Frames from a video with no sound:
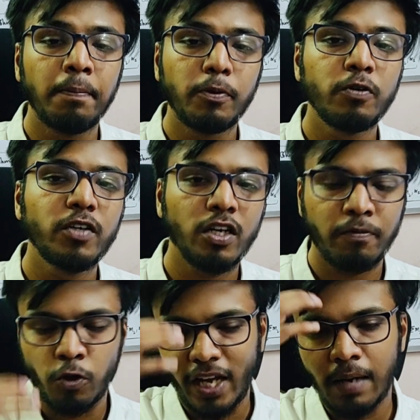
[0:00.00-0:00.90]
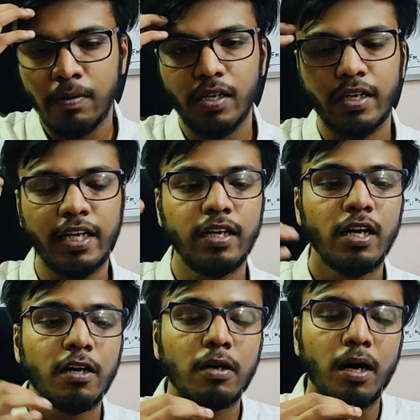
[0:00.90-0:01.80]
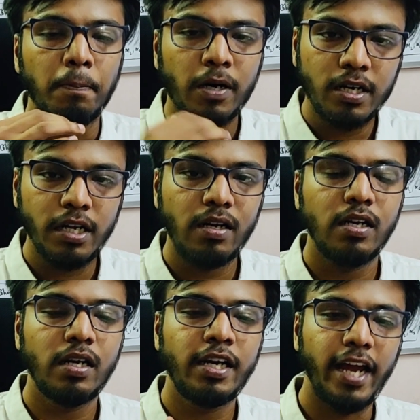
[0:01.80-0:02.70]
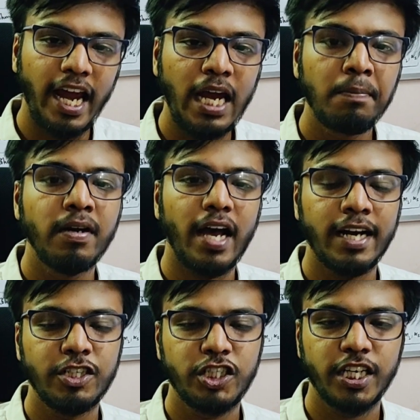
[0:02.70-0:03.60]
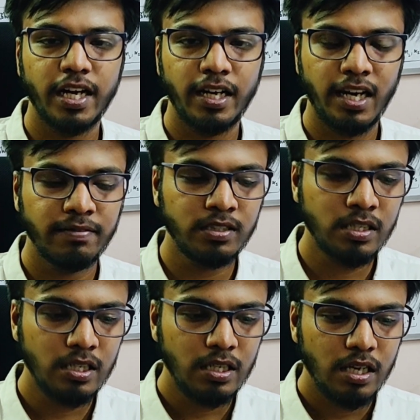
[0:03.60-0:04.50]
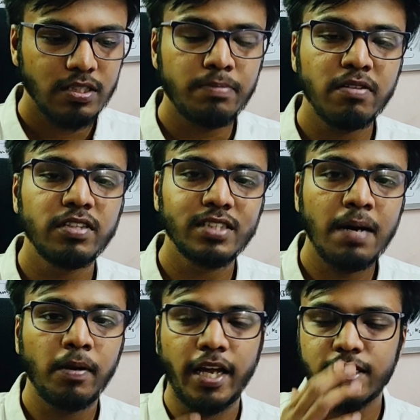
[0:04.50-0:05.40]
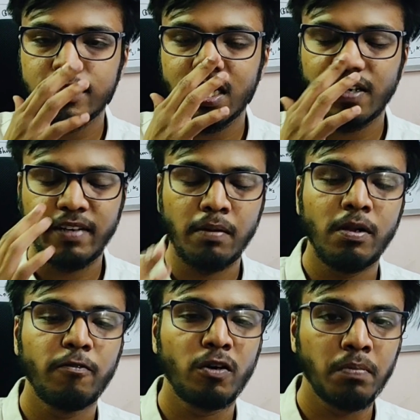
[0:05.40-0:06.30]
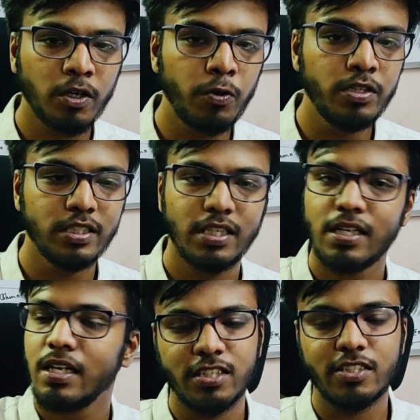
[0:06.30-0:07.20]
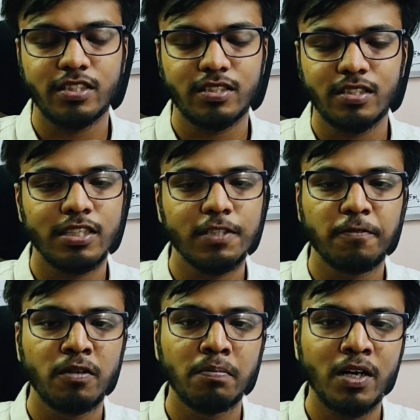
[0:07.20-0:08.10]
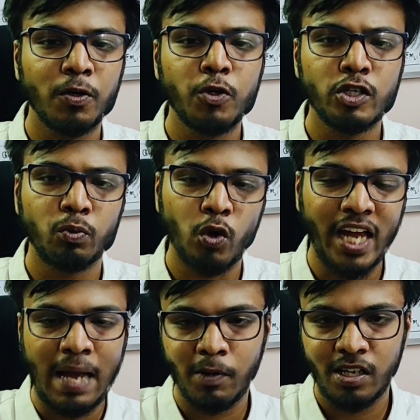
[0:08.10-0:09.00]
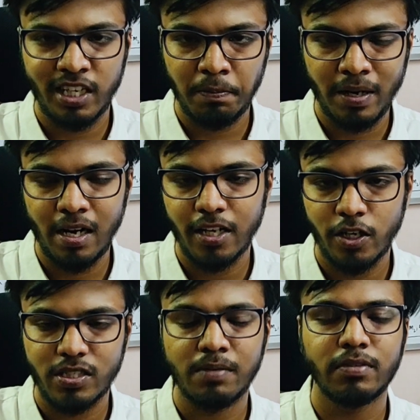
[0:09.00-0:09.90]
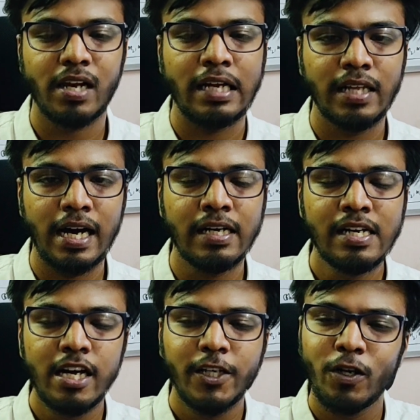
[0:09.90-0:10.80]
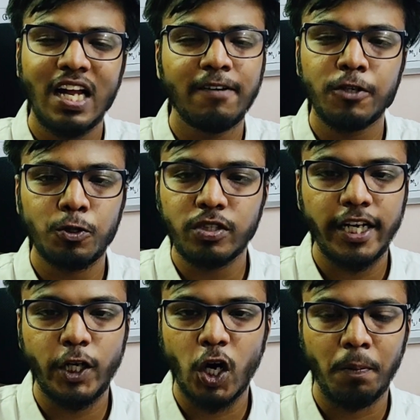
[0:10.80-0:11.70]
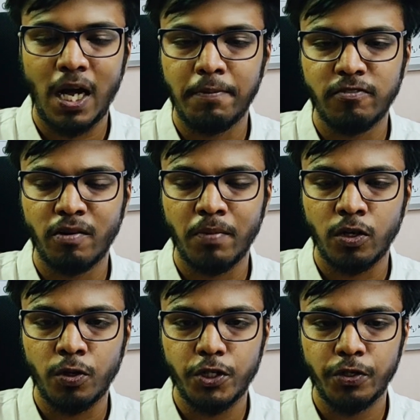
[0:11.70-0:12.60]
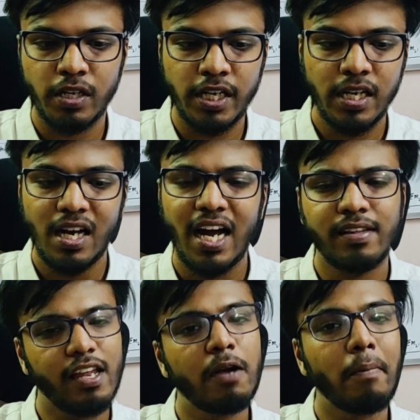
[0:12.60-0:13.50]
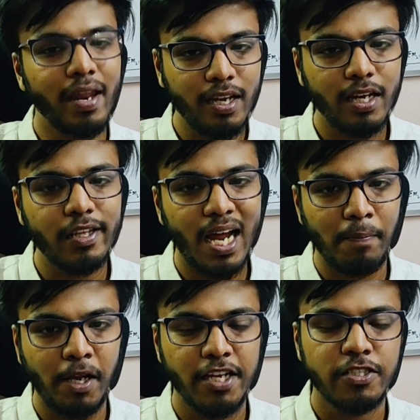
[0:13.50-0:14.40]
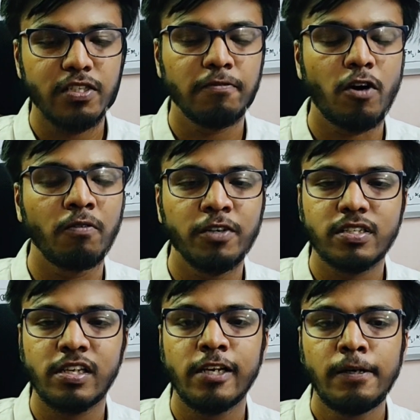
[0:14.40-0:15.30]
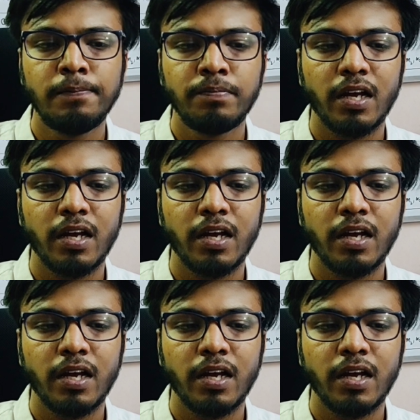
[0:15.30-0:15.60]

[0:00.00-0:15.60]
improve your vocabulary, particularly aimed at GRE level. Some of these applications are available from Magoosh. If you just search for Magoosh vocabulary builder or something like that, you'll have 2-3 top apps from Magoosh only. And there are many other applications of obviously